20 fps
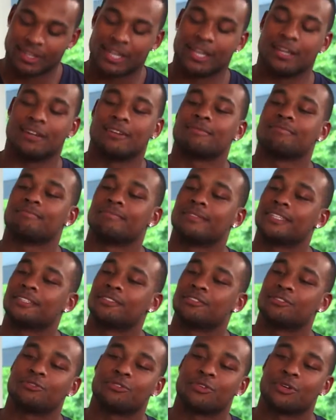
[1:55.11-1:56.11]
Here,
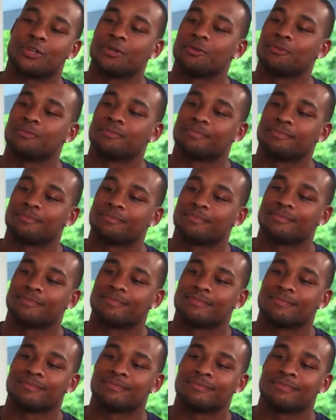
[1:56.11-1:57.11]
this is for you.
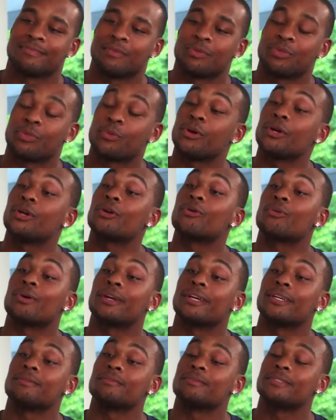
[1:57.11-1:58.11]
Oh. 3
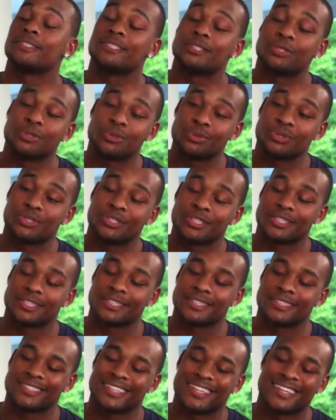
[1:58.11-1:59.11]
creams, 2
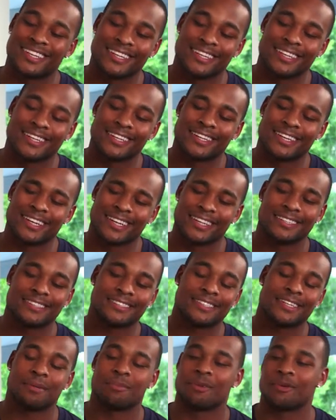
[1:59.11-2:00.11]
sugars, and a hand of
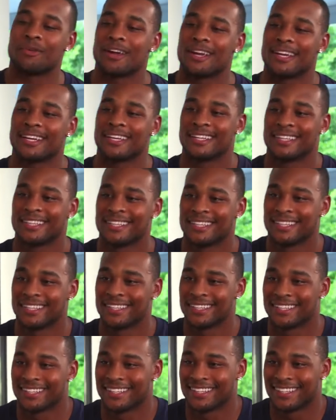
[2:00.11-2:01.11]
cinnamon, right?
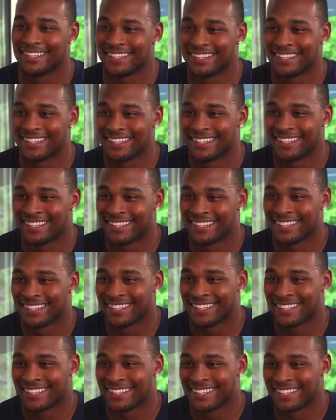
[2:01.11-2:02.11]
You
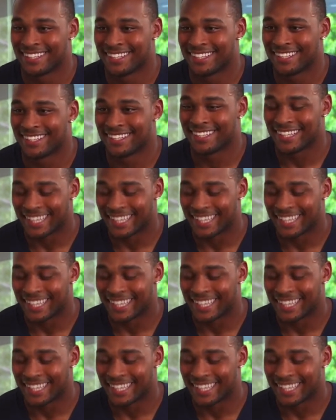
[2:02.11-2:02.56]
remembered.